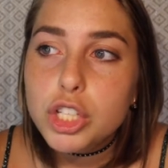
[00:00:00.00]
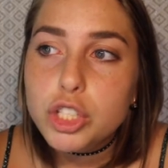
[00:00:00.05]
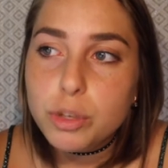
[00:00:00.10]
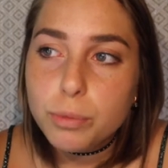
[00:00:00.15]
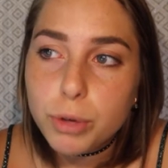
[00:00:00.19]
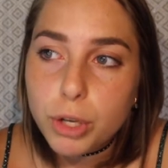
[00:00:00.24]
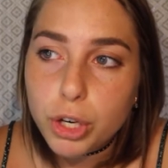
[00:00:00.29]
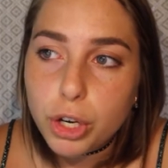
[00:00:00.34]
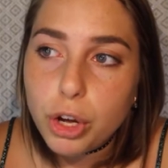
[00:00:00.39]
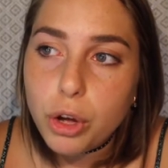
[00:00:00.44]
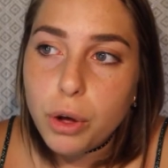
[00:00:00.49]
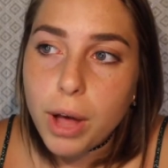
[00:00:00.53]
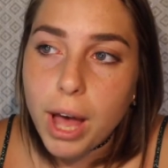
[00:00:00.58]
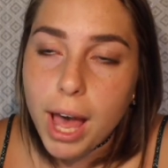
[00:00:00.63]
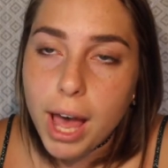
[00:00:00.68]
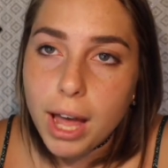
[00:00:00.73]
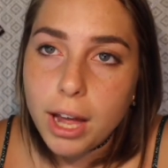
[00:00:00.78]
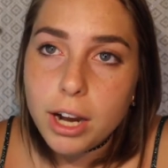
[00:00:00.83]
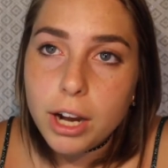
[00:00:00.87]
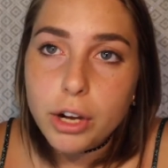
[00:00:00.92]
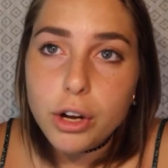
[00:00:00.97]
So I'm going to go
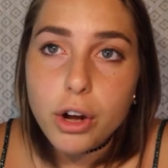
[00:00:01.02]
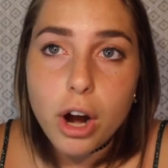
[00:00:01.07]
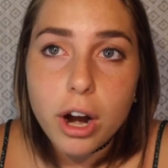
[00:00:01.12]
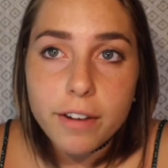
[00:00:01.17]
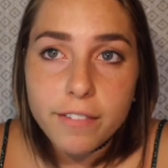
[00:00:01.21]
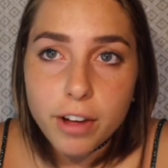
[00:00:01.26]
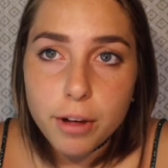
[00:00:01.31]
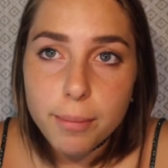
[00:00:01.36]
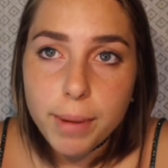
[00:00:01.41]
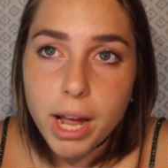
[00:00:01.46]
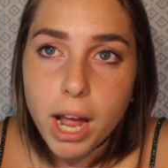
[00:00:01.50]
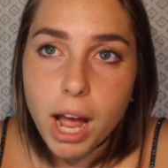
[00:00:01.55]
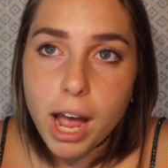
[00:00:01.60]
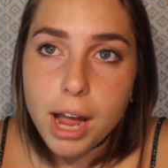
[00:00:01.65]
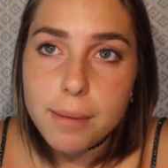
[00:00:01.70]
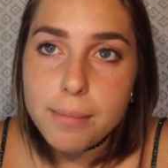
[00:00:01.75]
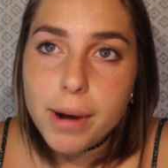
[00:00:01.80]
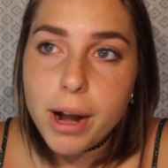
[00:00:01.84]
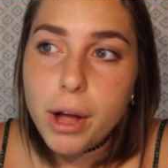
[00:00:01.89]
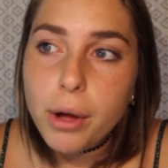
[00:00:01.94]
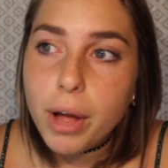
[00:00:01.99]
ahead and carve out my
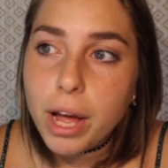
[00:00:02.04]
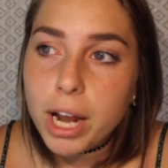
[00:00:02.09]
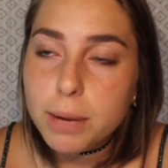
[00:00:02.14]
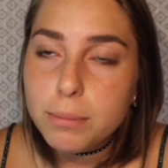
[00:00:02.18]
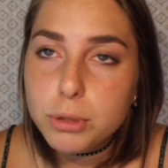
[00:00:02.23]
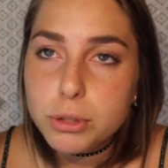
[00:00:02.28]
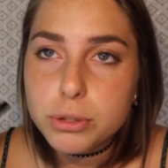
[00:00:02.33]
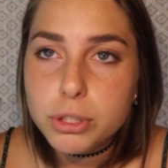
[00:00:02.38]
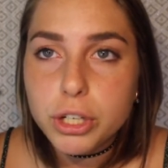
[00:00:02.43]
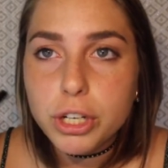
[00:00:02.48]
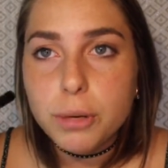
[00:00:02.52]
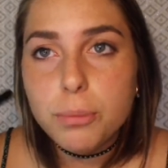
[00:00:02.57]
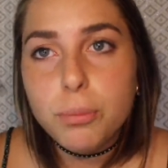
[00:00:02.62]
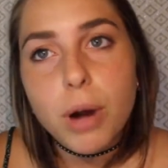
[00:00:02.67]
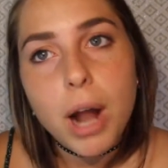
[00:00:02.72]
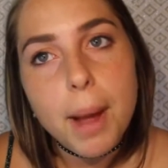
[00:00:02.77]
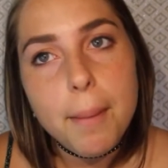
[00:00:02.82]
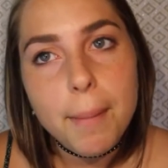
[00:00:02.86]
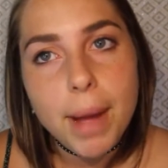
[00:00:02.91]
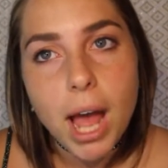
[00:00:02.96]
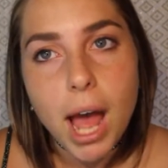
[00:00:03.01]
eyebrow, and I'm also going to
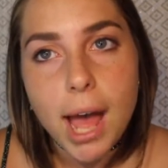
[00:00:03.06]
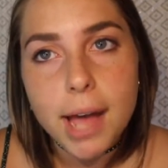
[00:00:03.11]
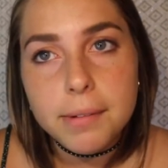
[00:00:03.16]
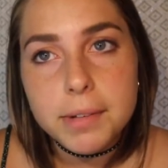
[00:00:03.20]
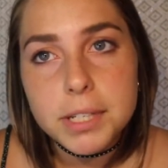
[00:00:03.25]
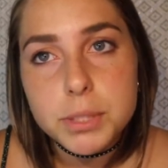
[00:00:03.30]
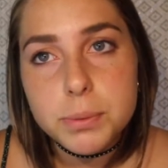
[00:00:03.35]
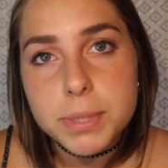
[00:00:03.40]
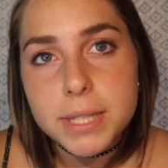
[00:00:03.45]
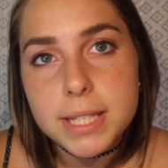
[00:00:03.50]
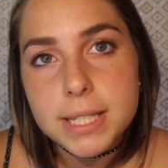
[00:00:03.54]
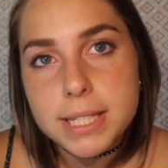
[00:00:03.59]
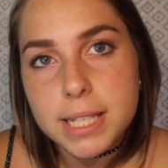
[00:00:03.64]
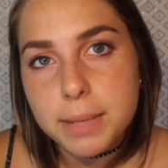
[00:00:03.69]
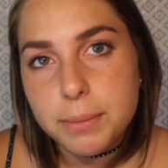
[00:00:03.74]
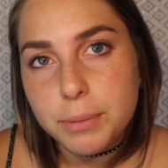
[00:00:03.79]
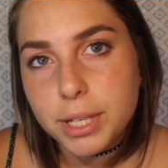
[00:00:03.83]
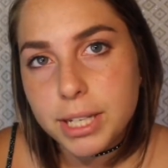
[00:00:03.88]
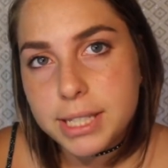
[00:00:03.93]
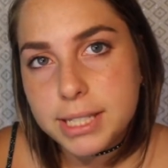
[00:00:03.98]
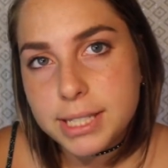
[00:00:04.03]
prime my eyelids with the
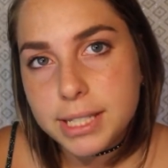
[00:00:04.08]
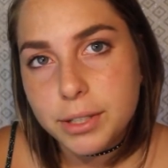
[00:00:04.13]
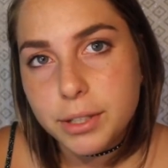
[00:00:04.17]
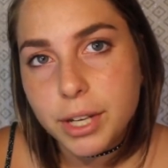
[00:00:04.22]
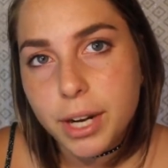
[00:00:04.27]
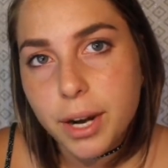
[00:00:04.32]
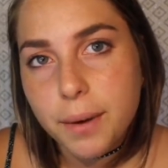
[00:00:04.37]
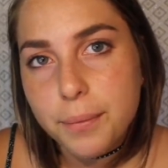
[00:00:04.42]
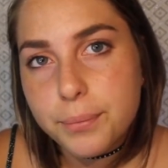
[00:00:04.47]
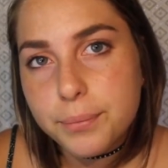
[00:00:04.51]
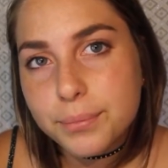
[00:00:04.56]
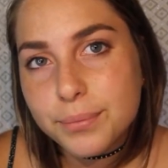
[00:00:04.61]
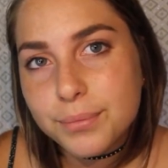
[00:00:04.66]
same concealer.